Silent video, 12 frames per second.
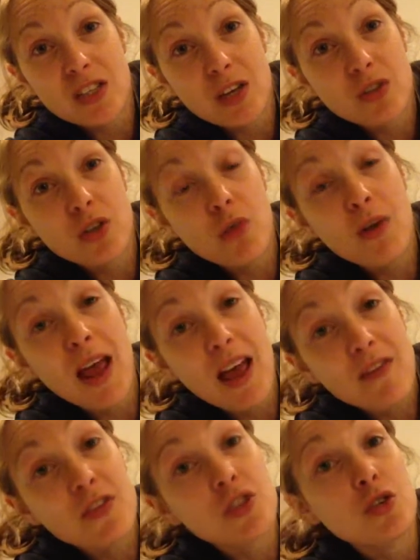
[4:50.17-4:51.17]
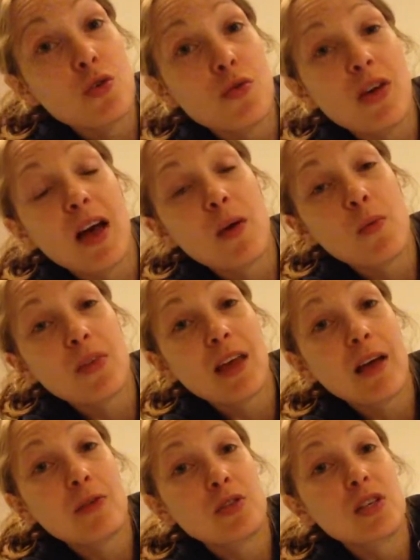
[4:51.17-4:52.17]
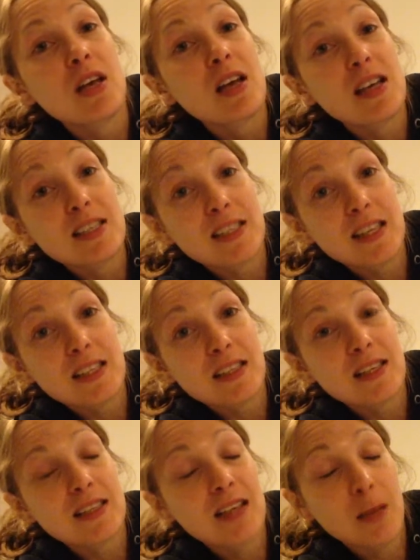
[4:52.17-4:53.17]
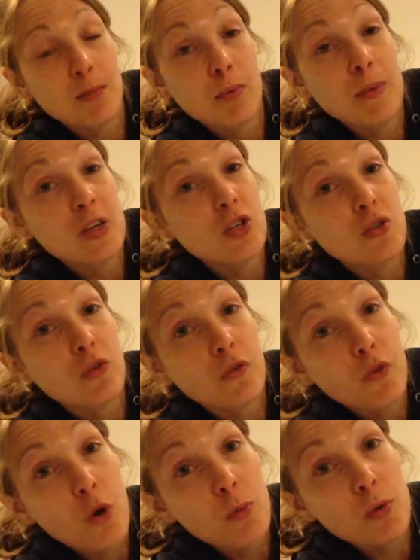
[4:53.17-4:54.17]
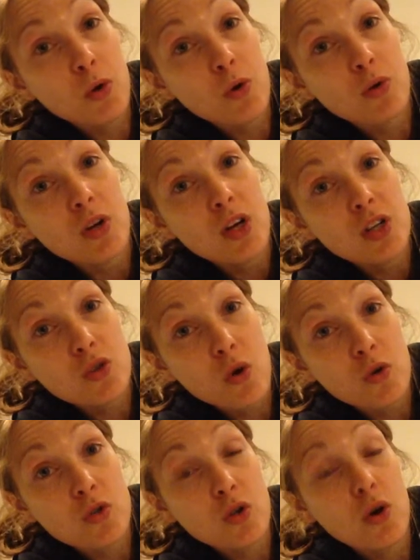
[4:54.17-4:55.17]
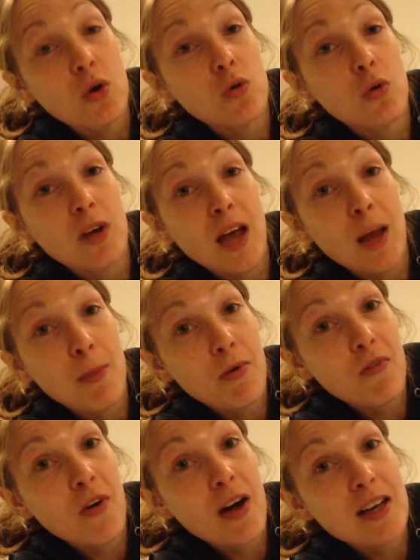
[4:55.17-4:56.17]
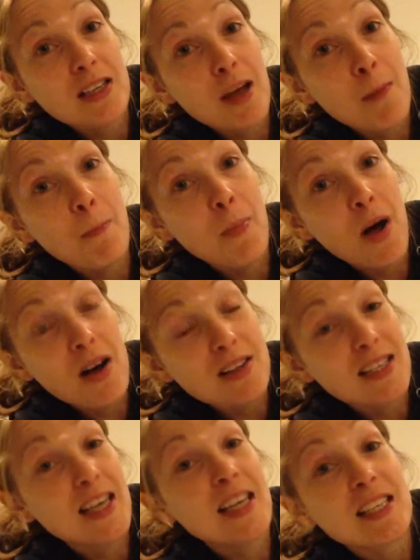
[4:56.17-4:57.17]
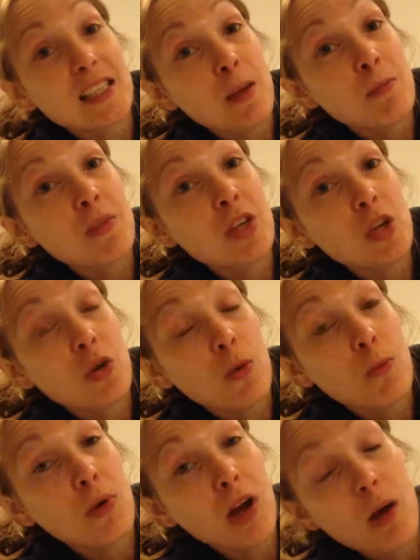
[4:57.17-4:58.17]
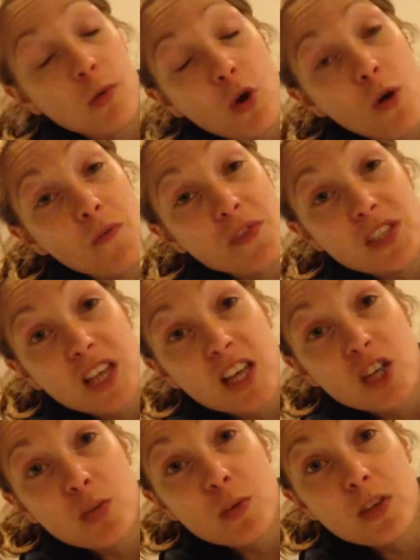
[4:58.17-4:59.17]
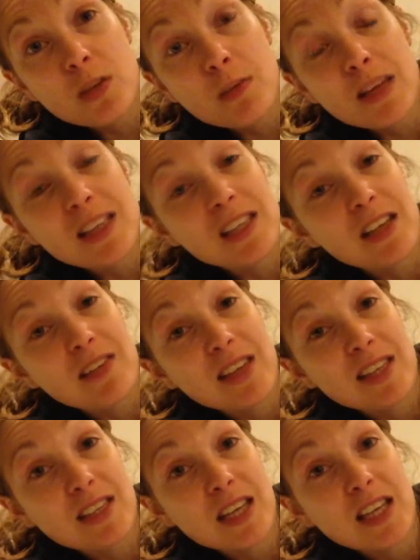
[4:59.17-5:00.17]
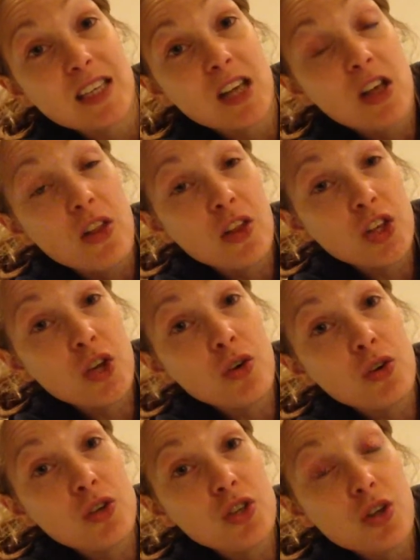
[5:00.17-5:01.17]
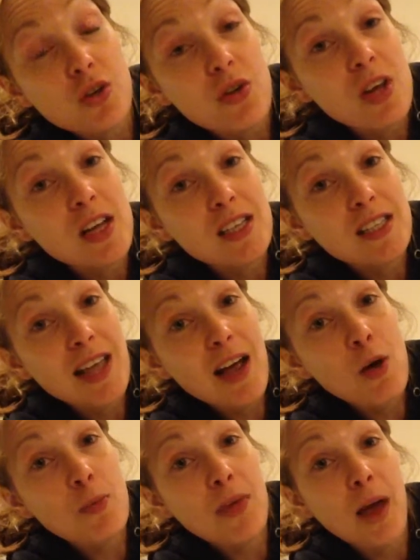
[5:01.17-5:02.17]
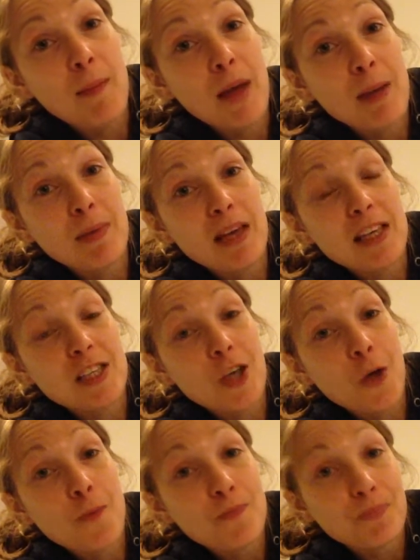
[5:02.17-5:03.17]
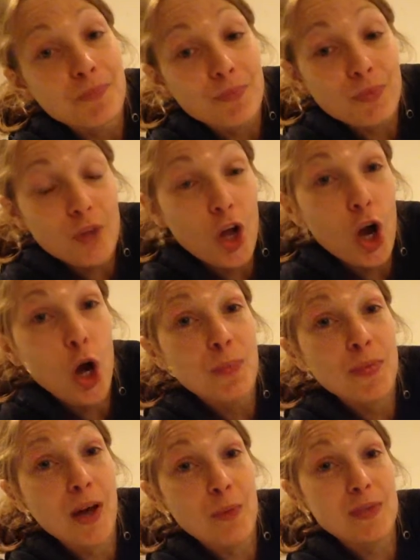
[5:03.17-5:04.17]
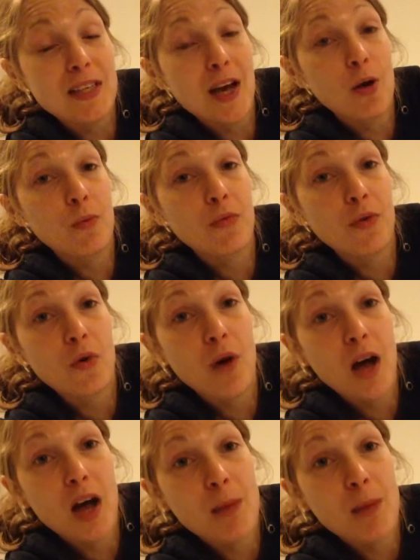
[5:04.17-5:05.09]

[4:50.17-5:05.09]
Now, don't ever do that without assistance and permission from your doctor or your care provider, but it is something that you can bring up in conversation with them and see if there's things that you can do to help that maybe. So I that was helpful.